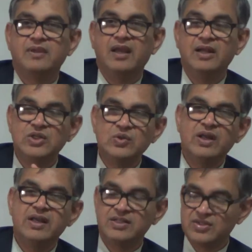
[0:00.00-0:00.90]
and
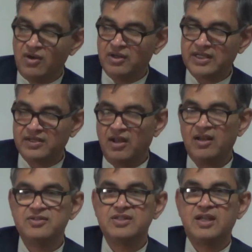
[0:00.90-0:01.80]
today it is all
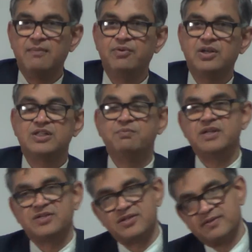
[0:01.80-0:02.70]
technology, computers
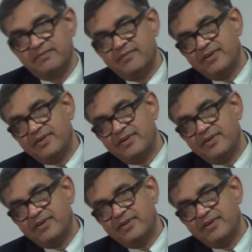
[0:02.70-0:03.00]
based.